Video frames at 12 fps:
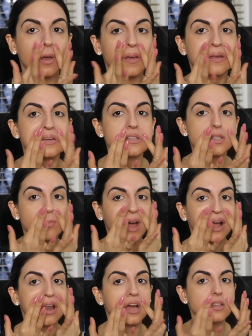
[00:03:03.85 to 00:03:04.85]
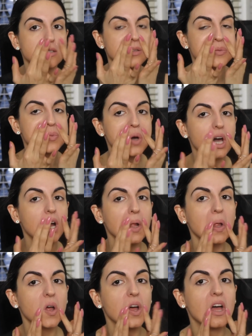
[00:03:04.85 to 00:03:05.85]
in the smile lines as
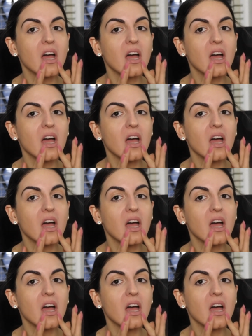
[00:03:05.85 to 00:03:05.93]
well.